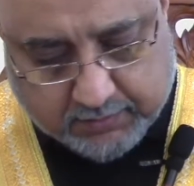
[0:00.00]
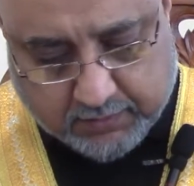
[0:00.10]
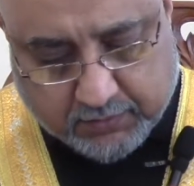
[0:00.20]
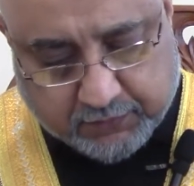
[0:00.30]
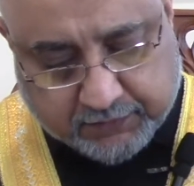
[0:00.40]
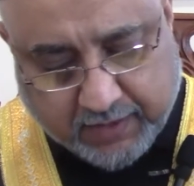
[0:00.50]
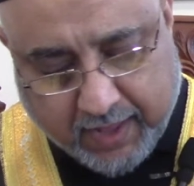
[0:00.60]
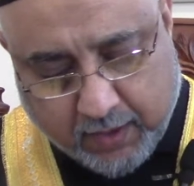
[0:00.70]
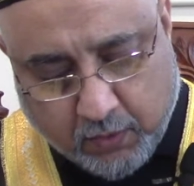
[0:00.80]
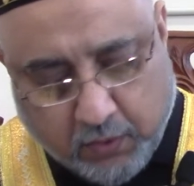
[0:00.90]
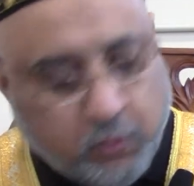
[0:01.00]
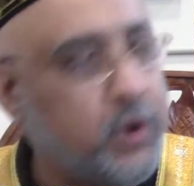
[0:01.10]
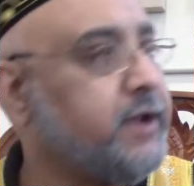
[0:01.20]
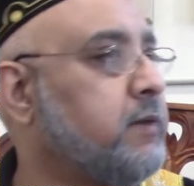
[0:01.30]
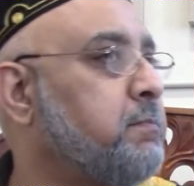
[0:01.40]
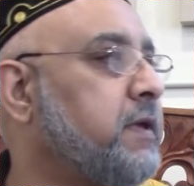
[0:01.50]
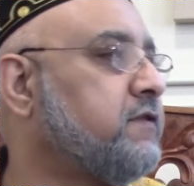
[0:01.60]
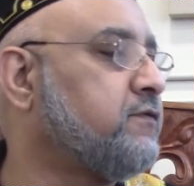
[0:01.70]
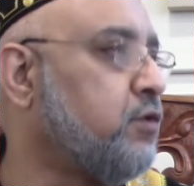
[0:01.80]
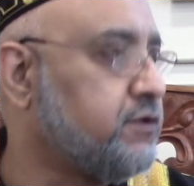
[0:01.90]
who say, when a
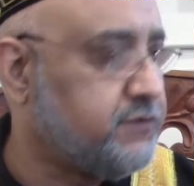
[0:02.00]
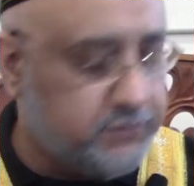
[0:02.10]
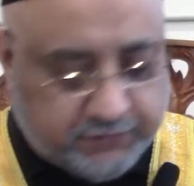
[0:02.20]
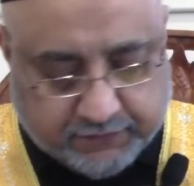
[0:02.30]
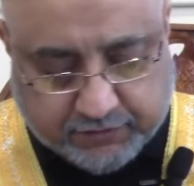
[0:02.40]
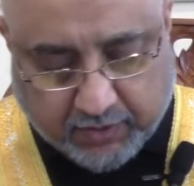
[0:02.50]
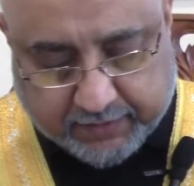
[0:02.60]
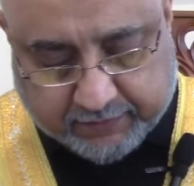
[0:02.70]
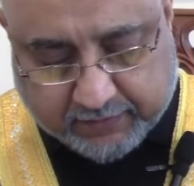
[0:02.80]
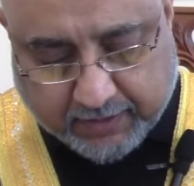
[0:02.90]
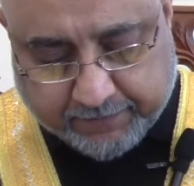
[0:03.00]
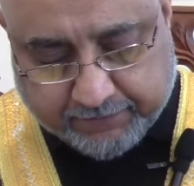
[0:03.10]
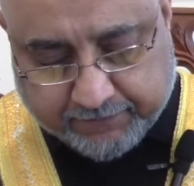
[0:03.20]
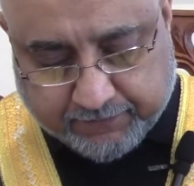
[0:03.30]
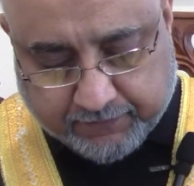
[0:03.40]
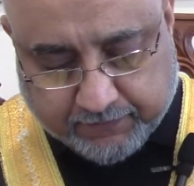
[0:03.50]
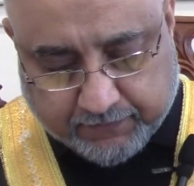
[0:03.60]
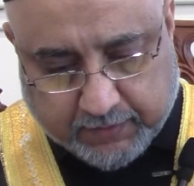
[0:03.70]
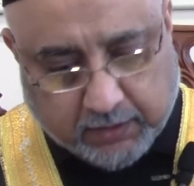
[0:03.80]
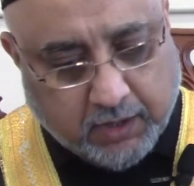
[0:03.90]
misfortune strikes them,
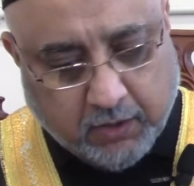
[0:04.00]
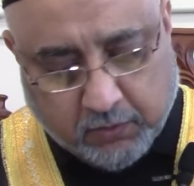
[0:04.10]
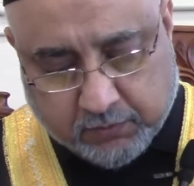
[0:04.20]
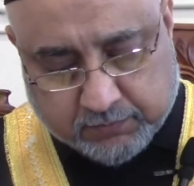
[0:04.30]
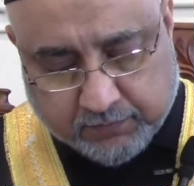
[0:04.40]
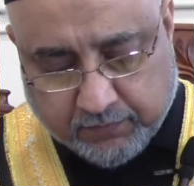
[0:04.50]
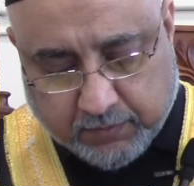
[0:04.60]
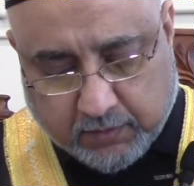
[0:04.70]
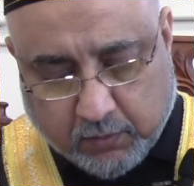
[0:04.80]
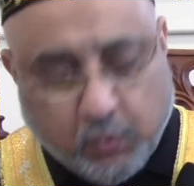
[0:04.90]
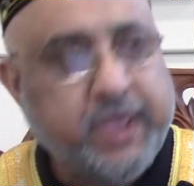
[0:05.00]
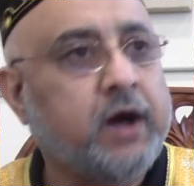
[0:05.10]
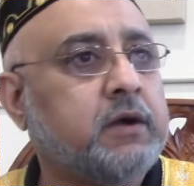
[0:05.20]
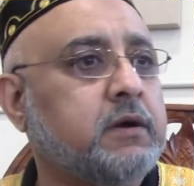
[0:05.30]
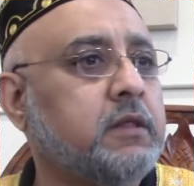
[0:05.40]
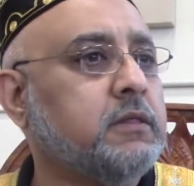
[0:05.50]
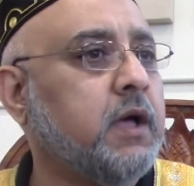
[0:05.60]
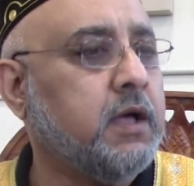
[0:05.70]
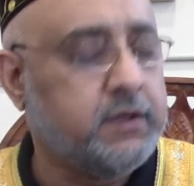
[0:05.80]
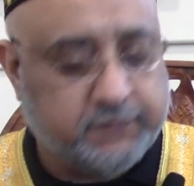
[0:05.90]
lo, we are
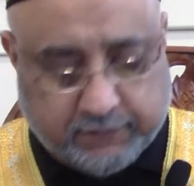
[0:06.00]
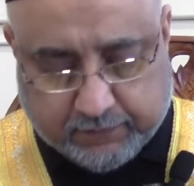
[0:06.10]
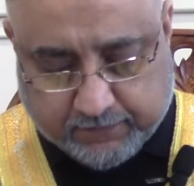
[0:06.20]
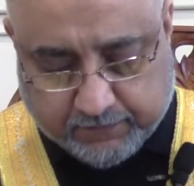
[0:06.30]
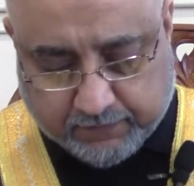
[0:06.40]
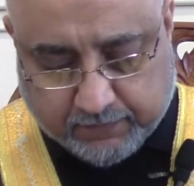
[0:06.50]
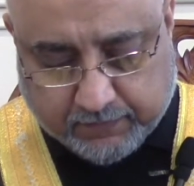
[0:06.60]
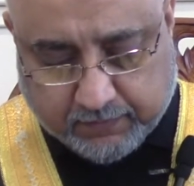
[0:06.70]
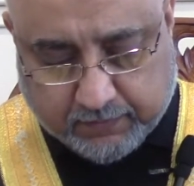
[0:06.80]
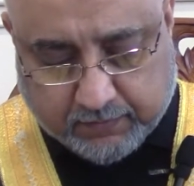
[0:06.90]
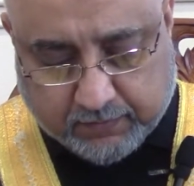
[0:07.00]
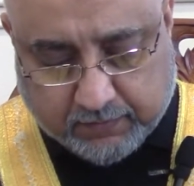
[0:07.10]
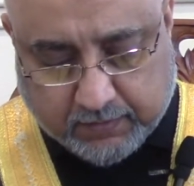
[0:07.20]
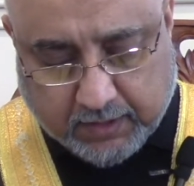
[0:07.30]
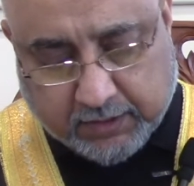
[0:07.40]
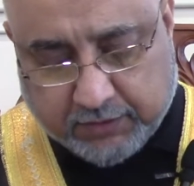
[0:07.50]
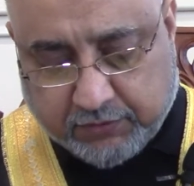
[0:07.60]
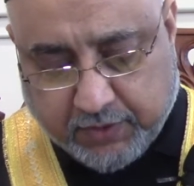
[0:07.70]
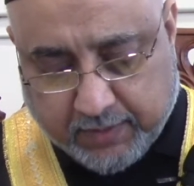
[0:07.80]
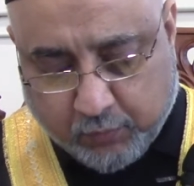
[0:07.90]
Allah's and
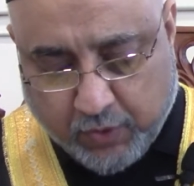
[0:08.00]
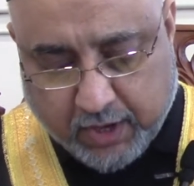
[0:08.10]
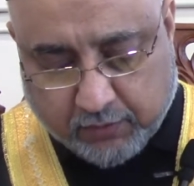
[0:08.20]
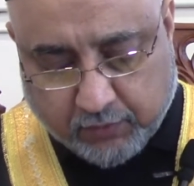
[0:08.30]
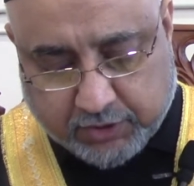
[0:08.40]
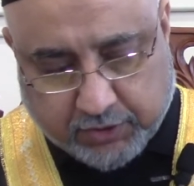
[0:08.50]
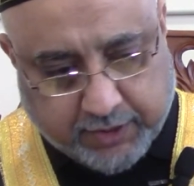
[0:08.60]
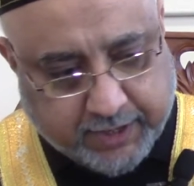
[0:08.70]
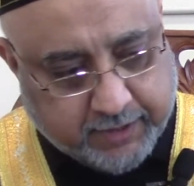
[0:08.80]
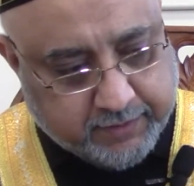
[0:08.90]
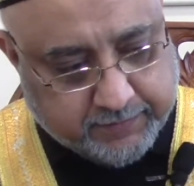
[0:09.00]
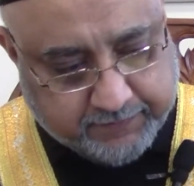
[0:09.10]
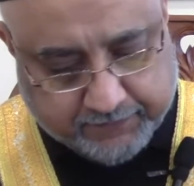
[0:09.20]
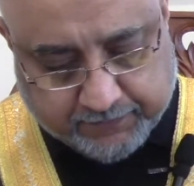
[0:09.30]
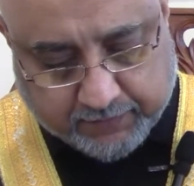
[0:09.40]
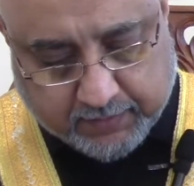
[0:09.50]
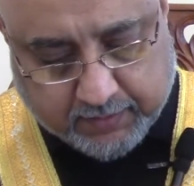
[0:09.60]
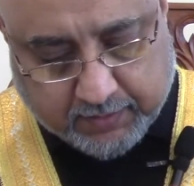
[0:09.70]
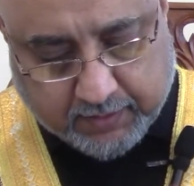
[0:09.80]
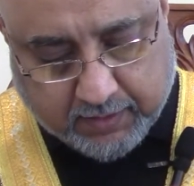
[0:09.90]
unto Him we are returning.
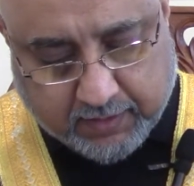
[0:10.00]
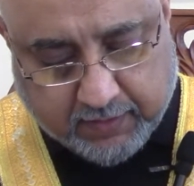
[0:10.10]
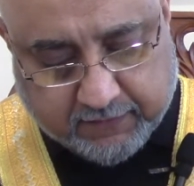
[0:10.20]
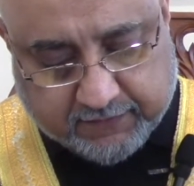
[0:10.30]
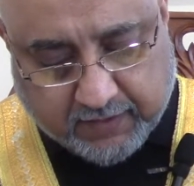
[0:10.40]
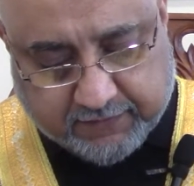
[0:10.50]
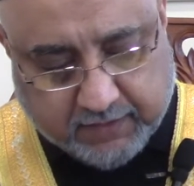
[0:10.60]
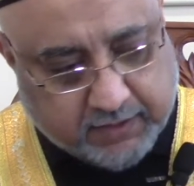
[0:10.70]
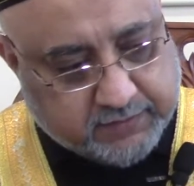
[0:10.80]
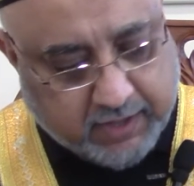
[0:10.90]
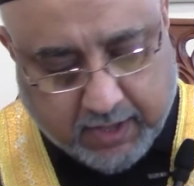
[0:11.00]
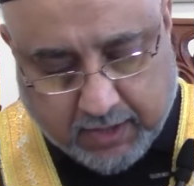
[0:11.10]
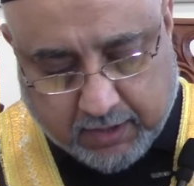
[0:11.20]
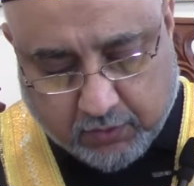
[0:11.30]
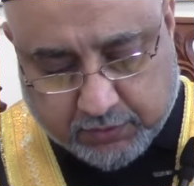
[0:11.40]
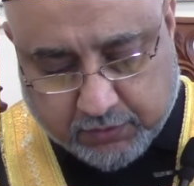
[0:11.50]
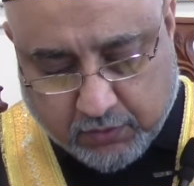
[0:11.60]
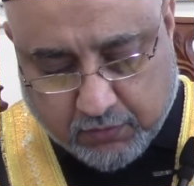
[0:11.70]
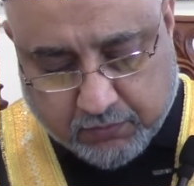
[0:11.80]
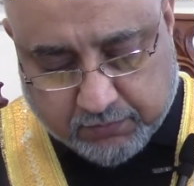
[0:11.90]
Such are they on
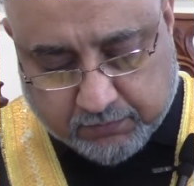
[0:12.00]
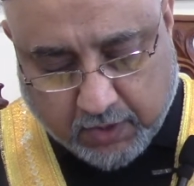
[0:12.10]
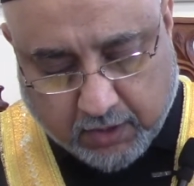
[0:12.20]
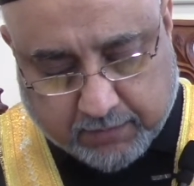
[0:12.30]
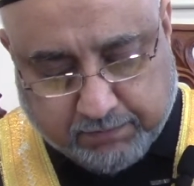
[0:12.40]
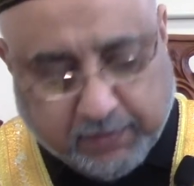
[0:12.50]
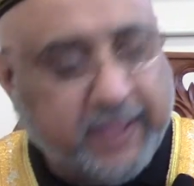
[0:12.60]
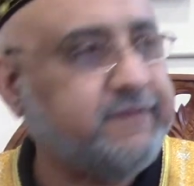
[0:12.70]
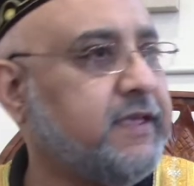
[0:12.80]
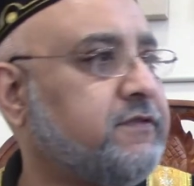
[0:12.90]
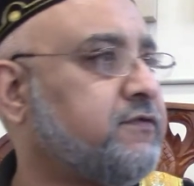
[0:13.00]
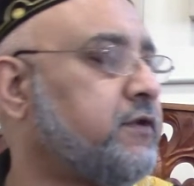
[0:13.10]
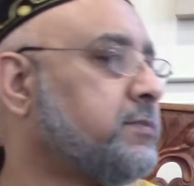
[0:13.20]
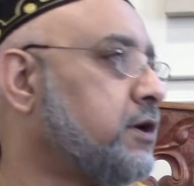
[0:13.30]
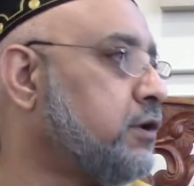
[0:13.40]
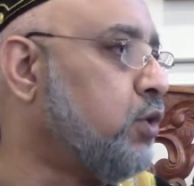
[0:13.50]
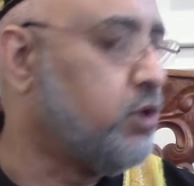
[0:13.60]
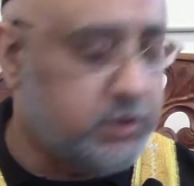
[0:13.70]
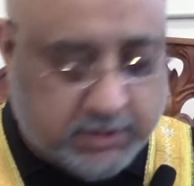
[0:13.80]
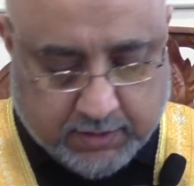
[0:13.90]
whom are blessings from their
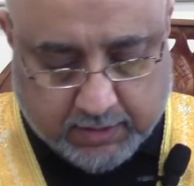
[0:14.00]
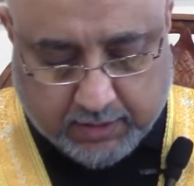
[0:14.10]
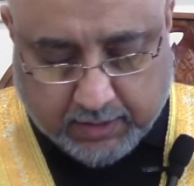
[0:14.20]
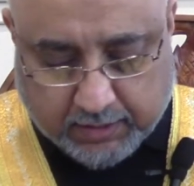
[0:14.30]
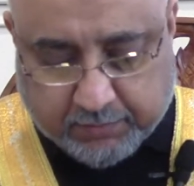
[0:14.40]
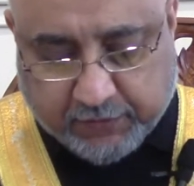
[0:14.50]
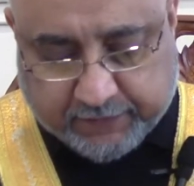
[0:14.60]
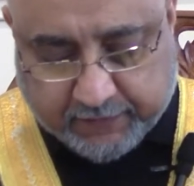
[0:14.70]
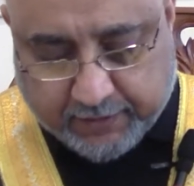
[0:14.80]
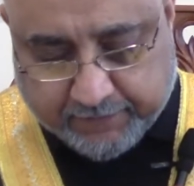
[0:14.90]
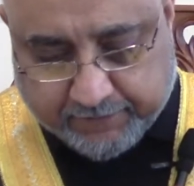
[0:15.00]
Lord and mercy.